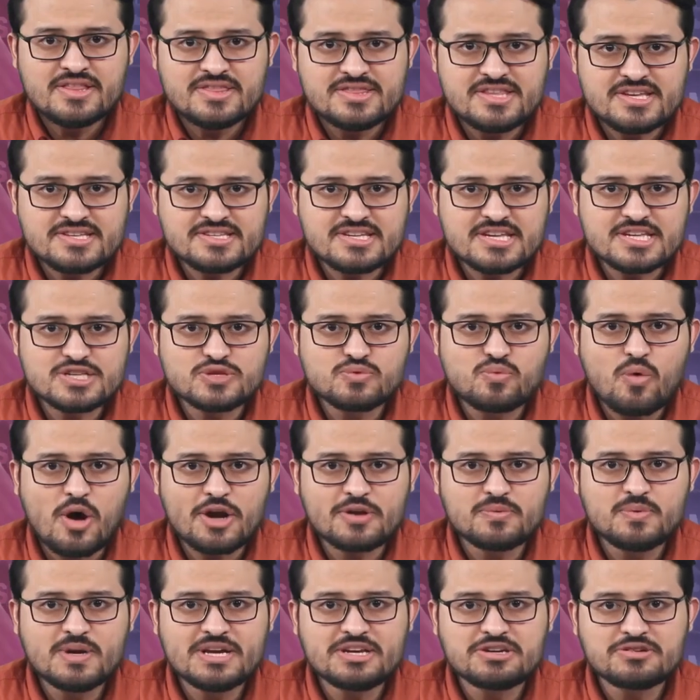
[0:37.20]
This is
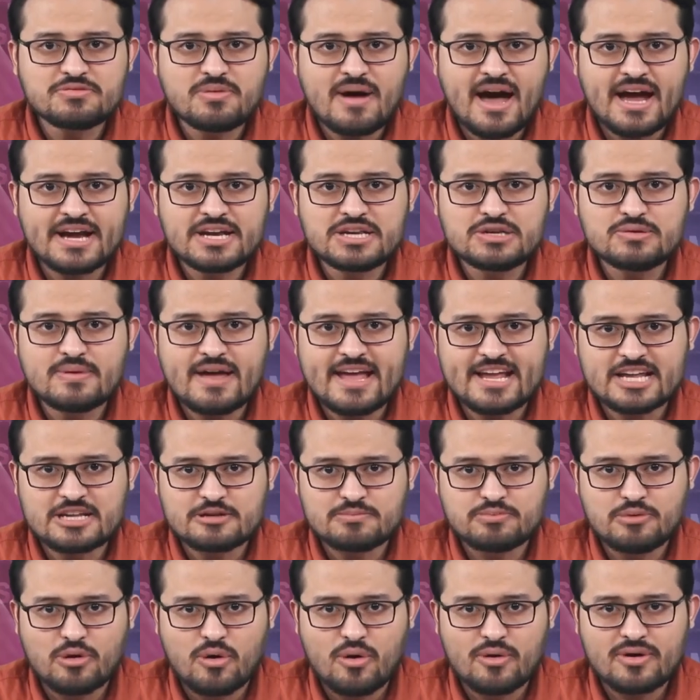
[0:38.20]
what we tried to
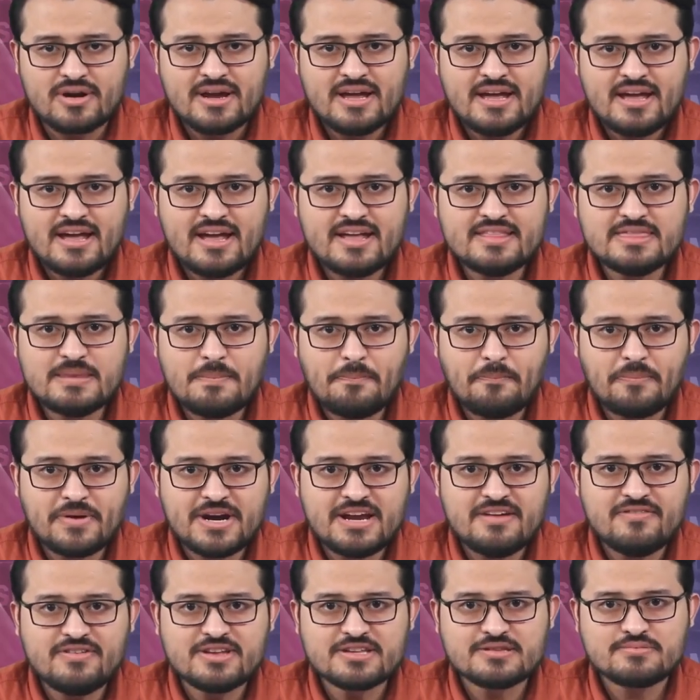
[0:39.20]
explore in the
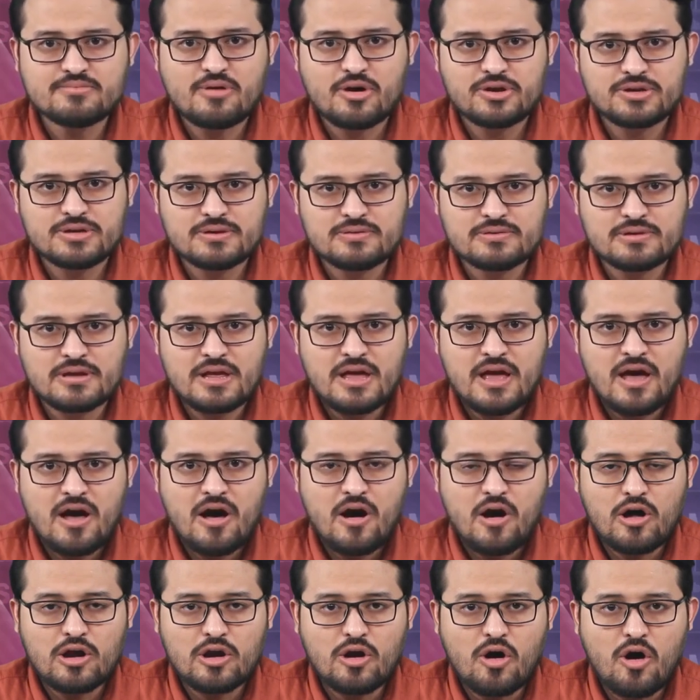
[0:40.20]
previous module,
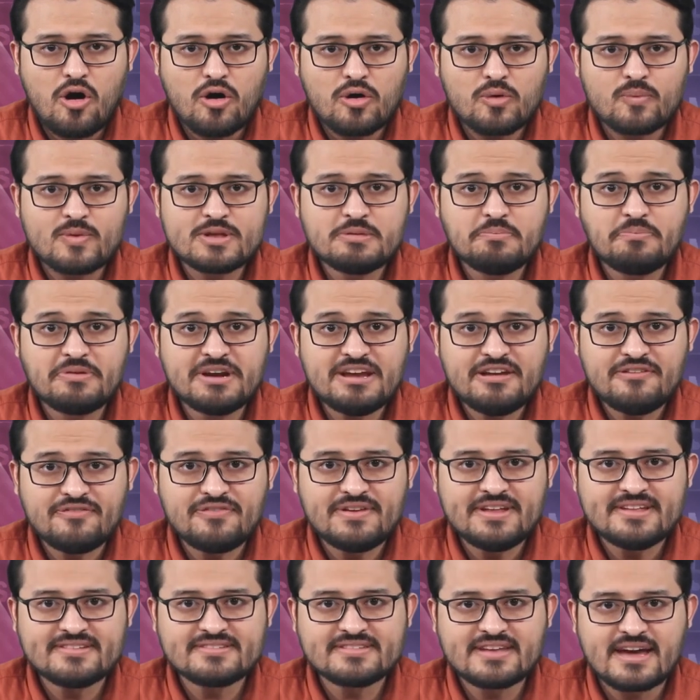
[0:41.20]
along with
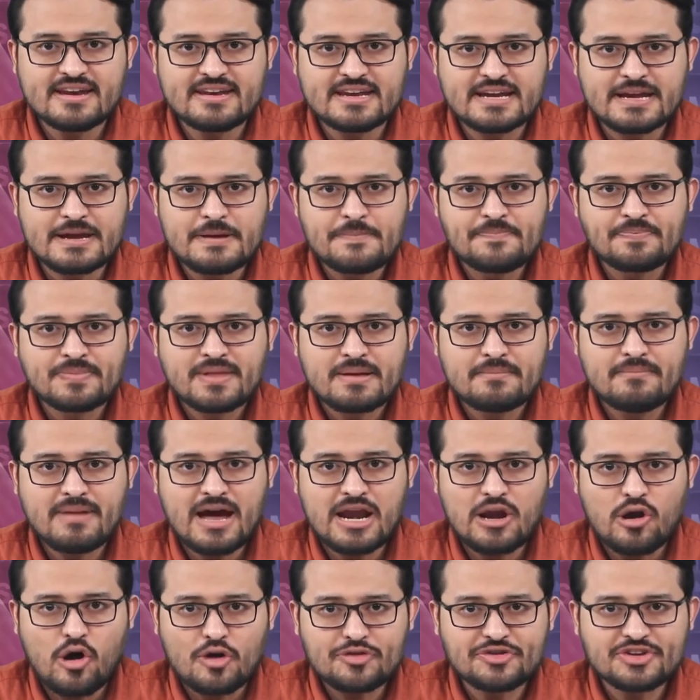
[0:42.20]
briefly studying
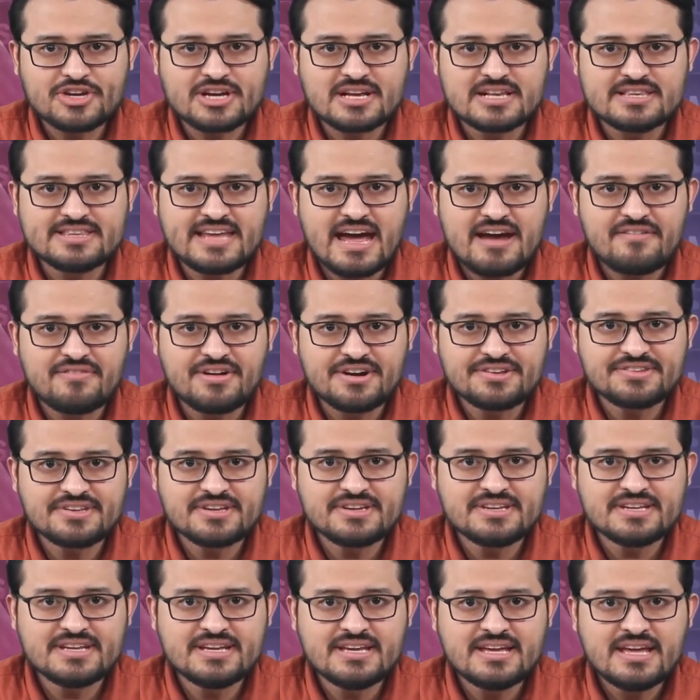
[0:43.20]
biological
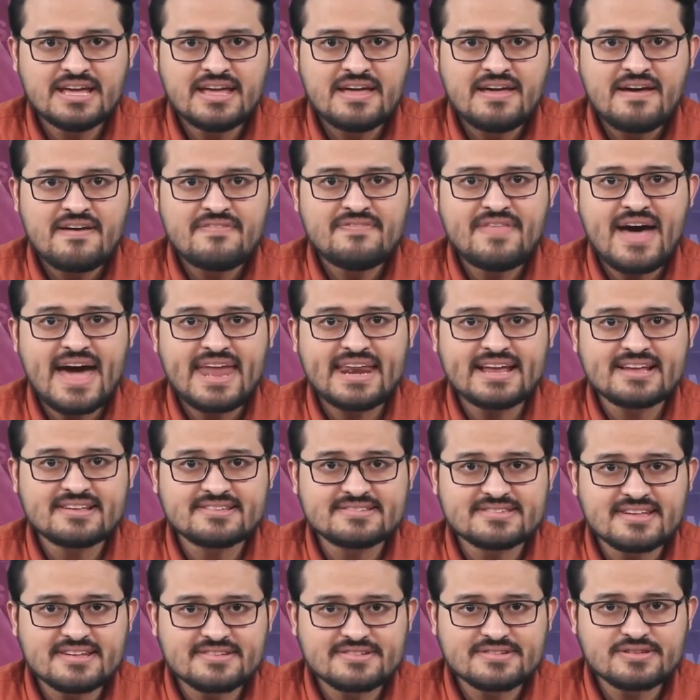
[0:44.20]
diversity that
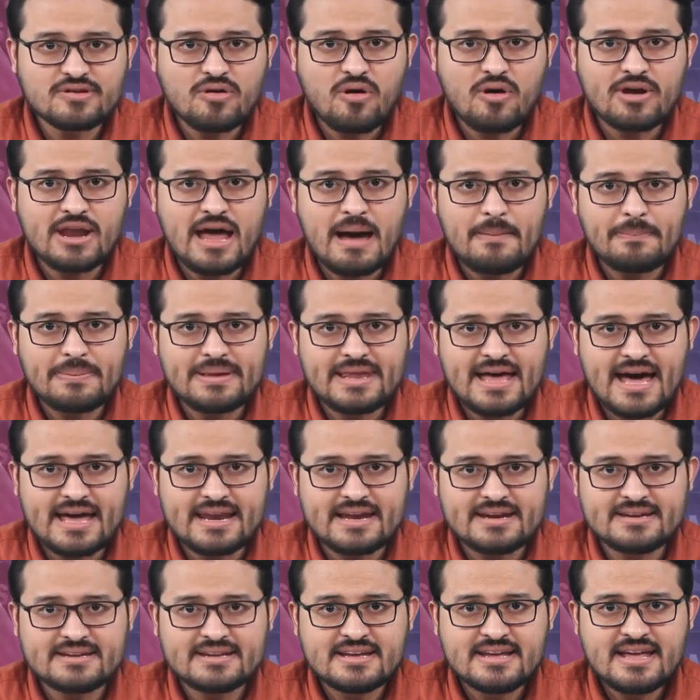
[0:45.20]
exists on our
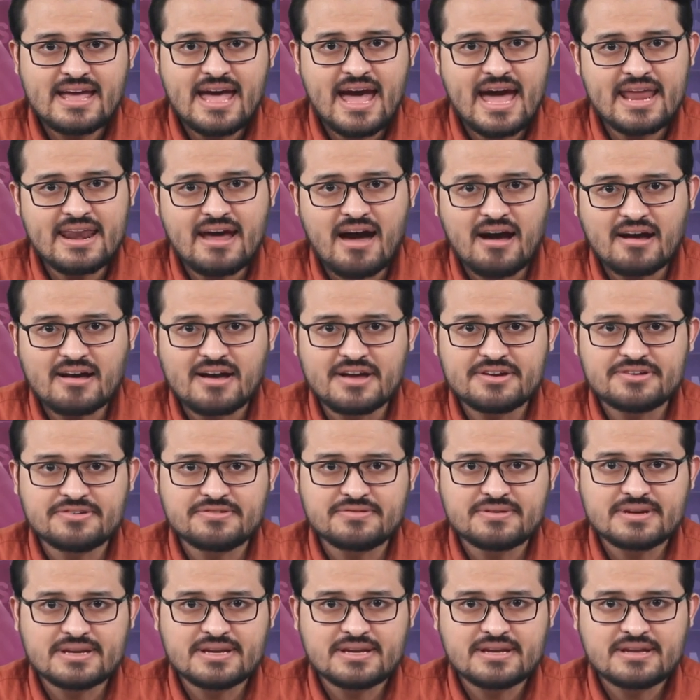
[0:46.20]
planet and our
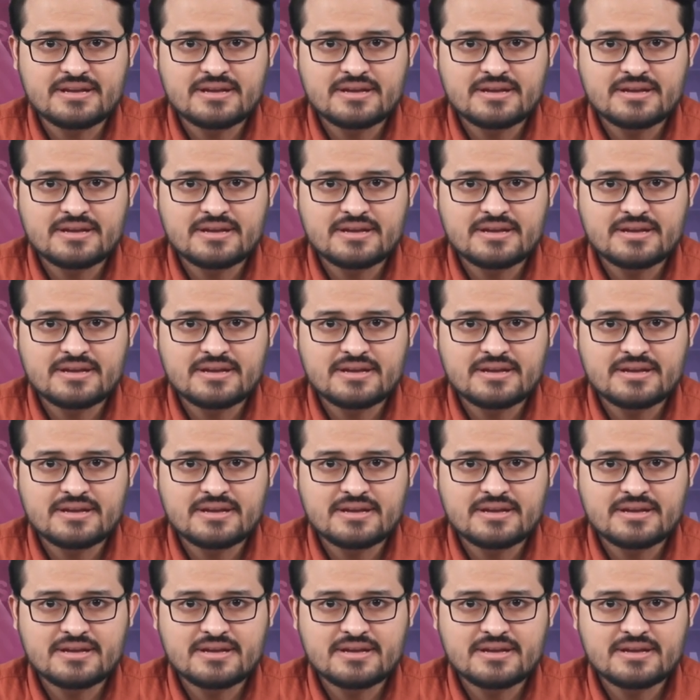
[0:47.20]
country.